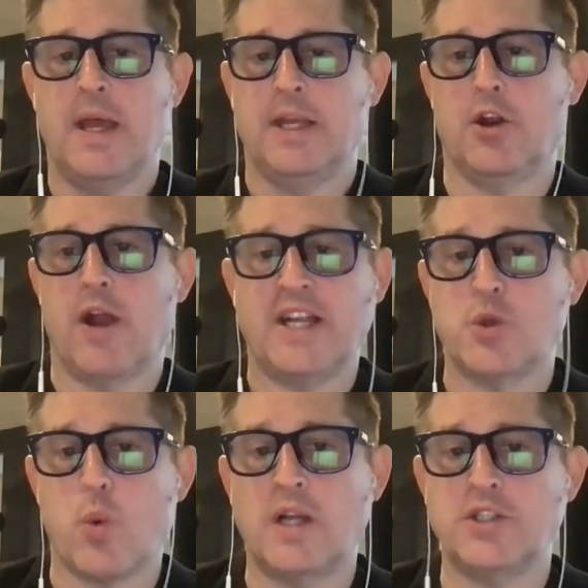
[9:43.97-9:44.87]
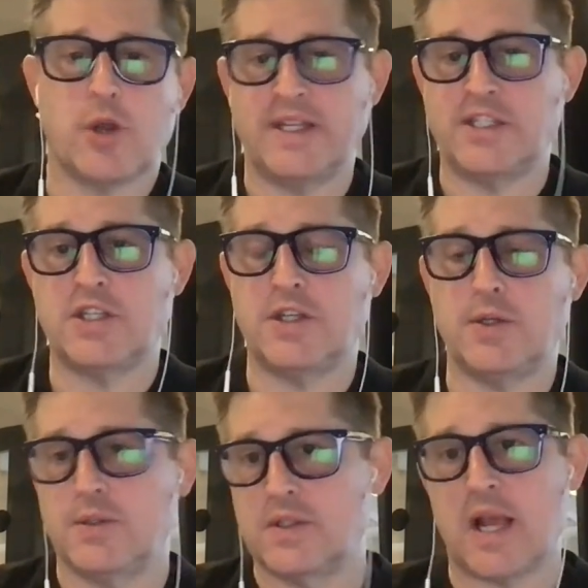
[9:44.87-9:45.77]
your H1s, your
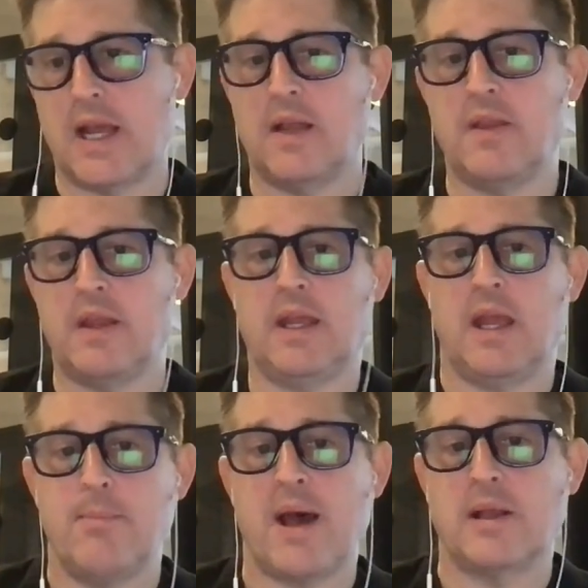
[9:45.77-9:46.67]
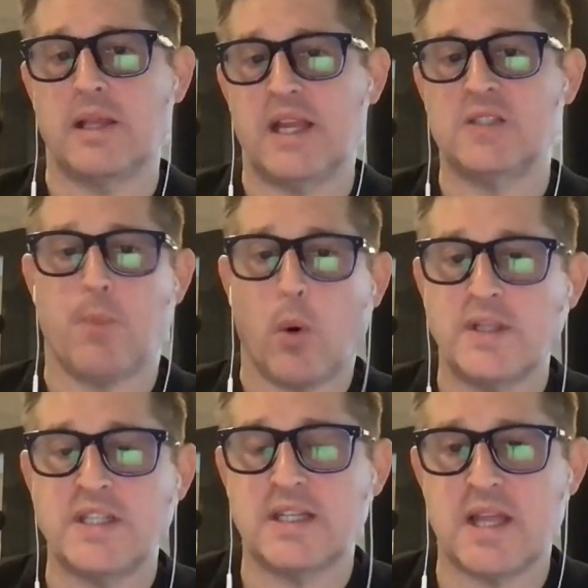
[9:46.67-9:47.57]
H2s, and in the inbound links
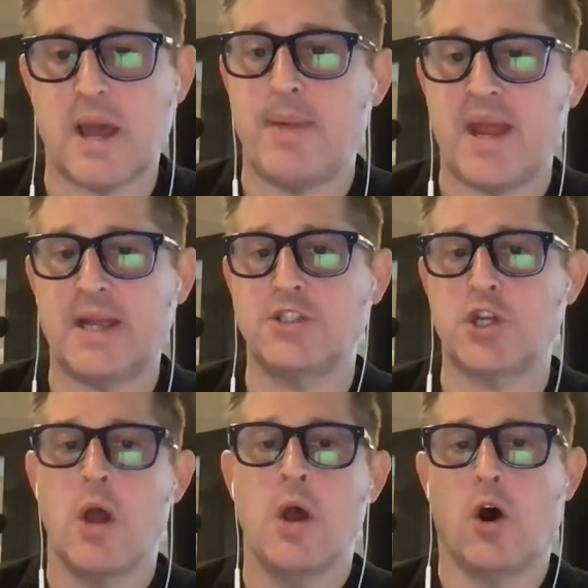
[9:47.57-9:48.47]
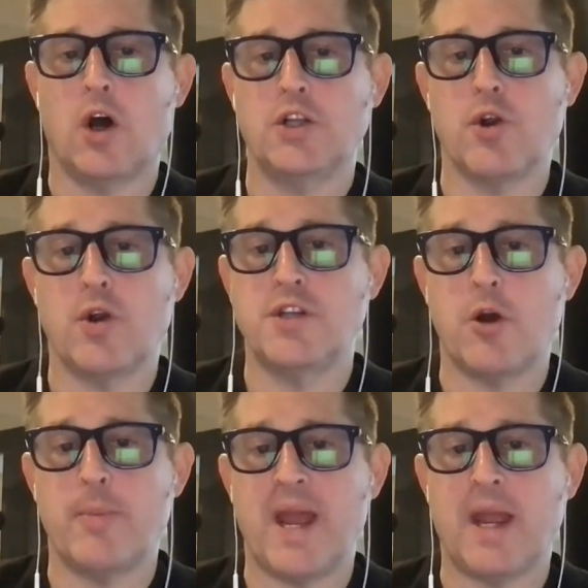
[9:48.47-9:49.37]
pointing to that page on your own
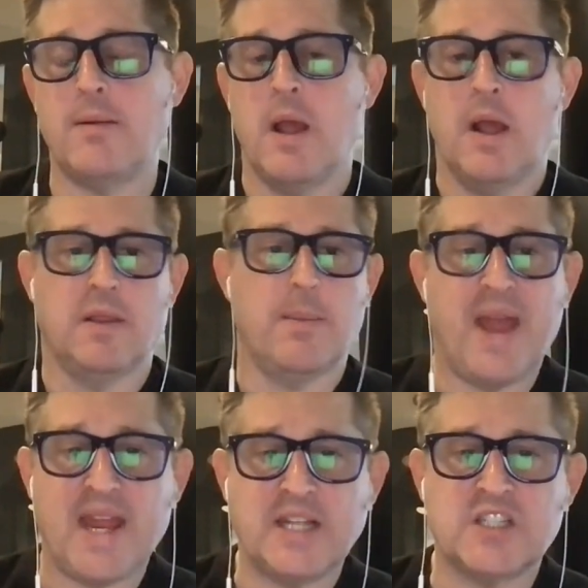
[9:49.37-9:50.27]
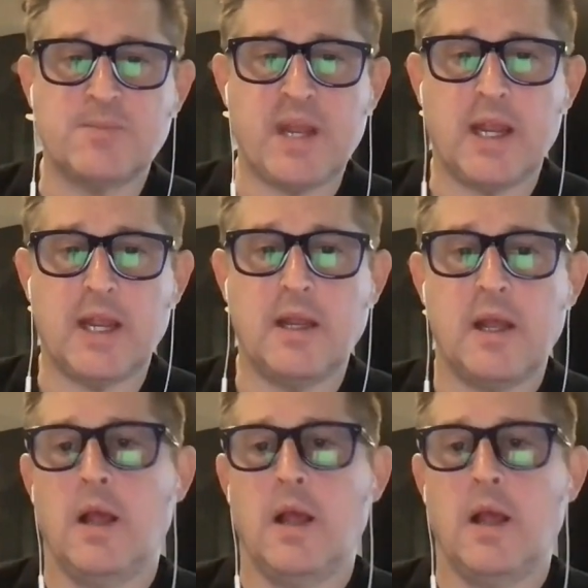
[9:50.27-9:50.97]
domain, the page speed,